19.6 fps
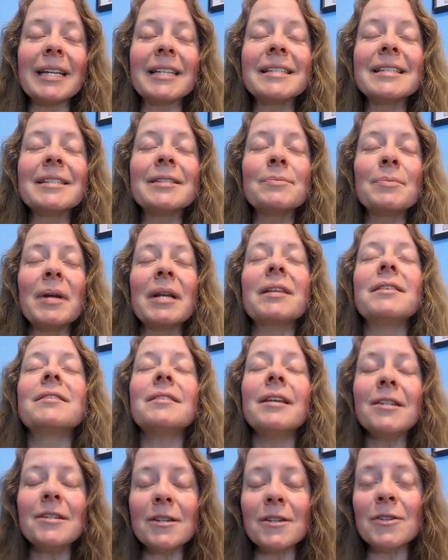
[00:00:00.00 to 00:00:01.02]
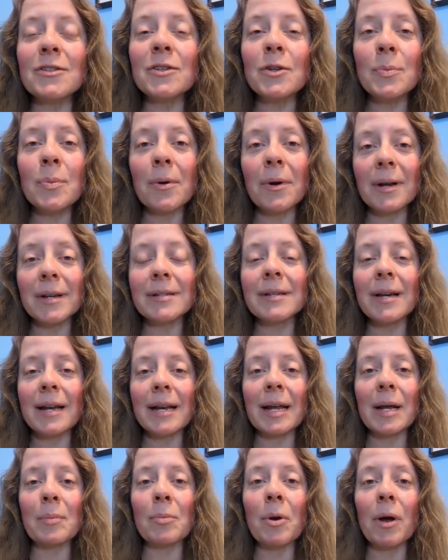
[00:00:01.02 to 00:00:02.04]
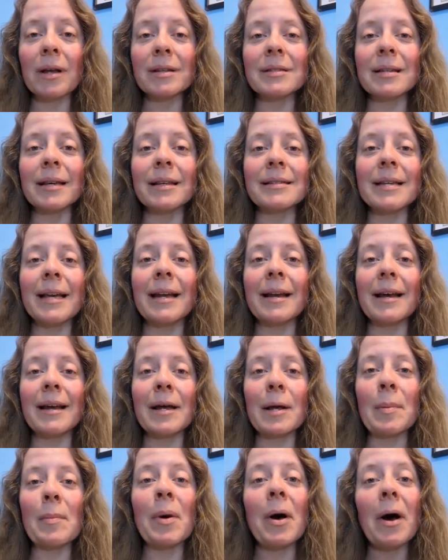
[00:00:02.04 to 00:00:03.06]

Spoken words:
This has been such a super exciting process, and I am